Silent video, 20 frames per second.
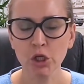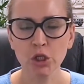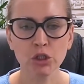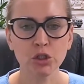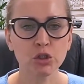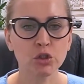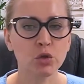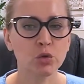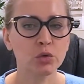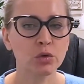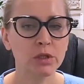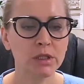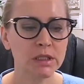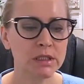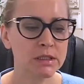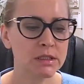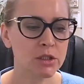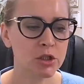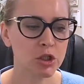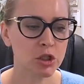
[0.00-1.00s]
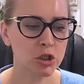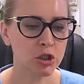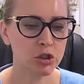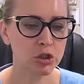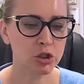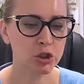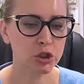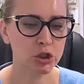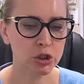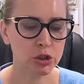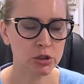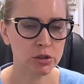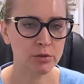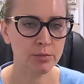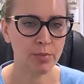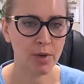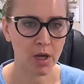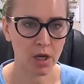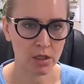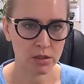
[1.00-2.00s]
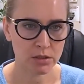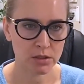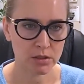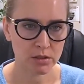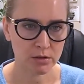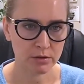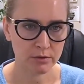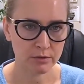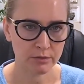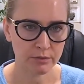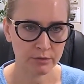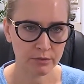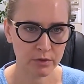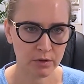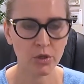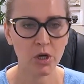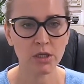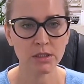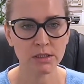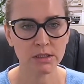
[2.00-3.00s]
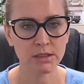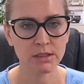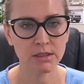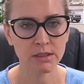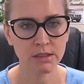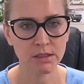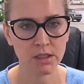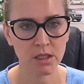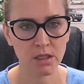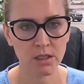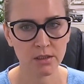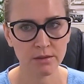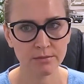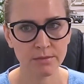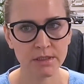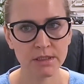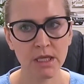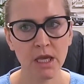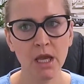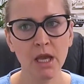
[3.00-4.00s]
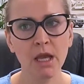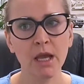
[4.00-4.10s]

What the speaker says: So these are the good, positive processing times.